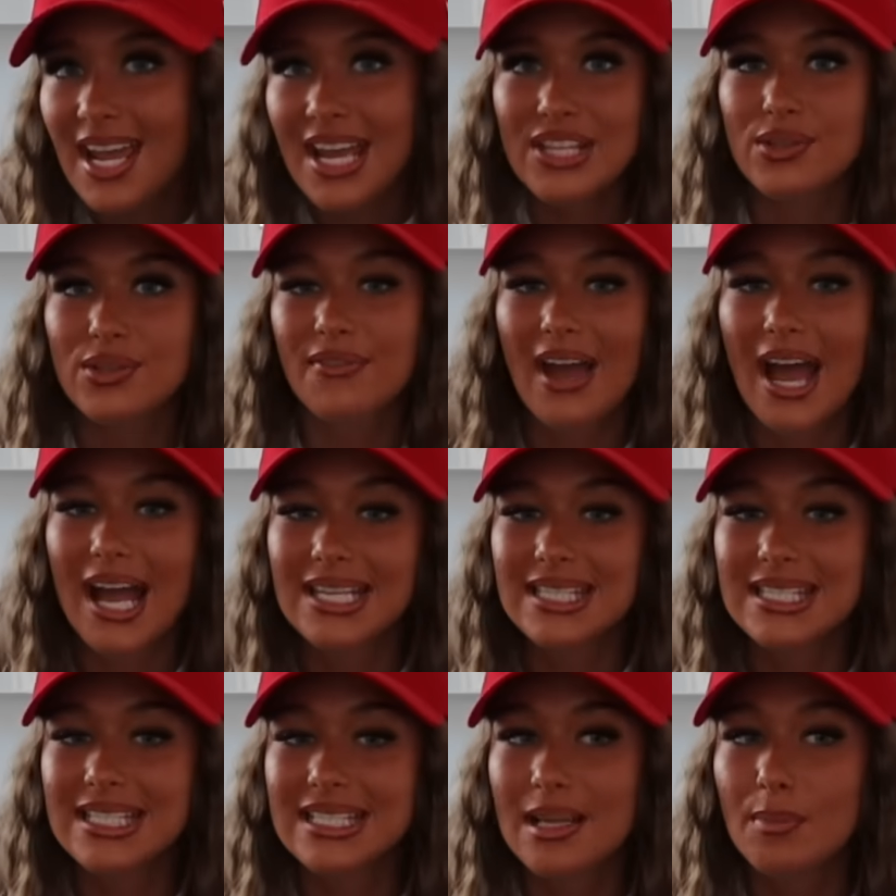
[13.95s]
So I've
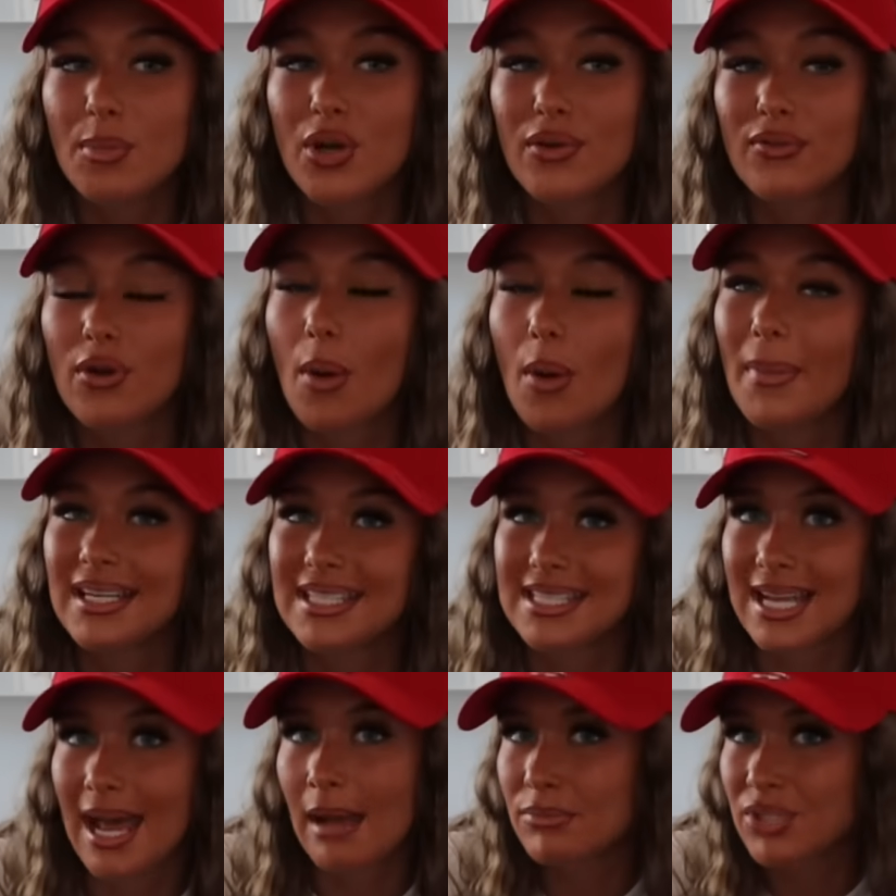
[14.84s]
asked some over on my
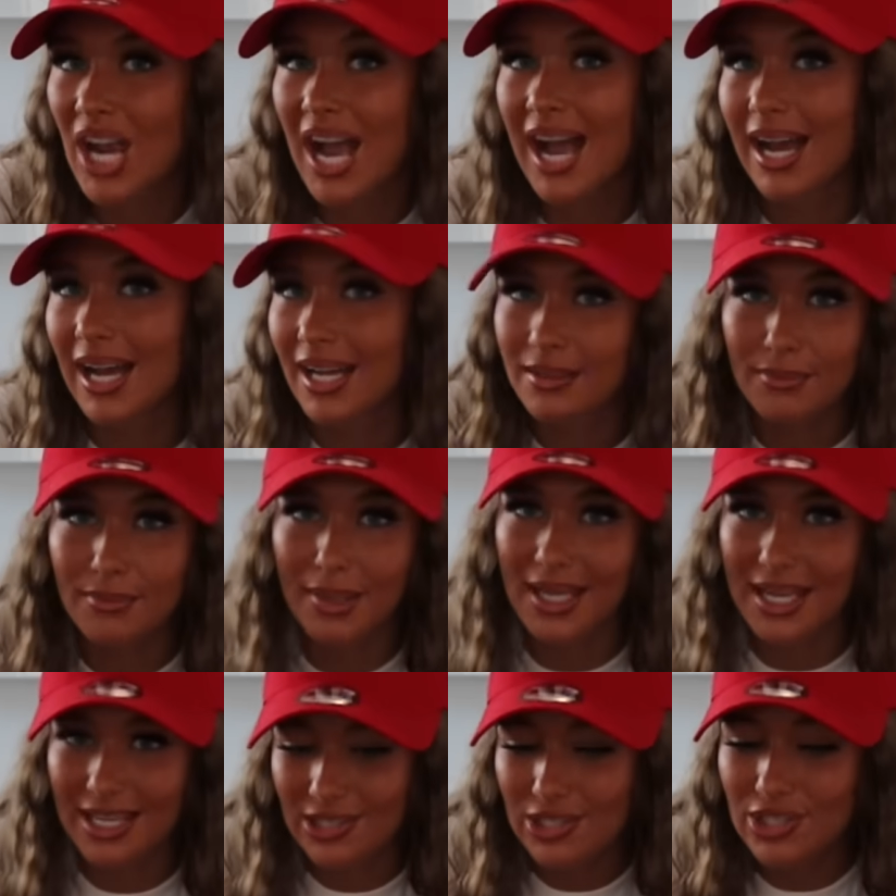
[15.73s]
Snapchat and
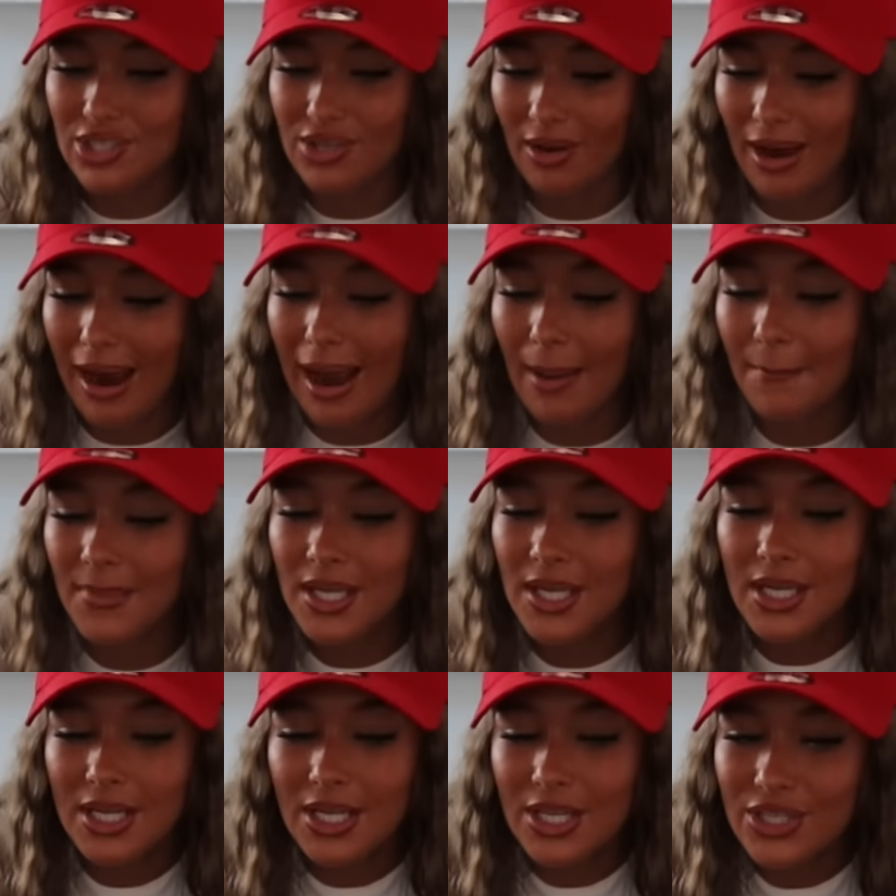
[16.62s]
my Instagram.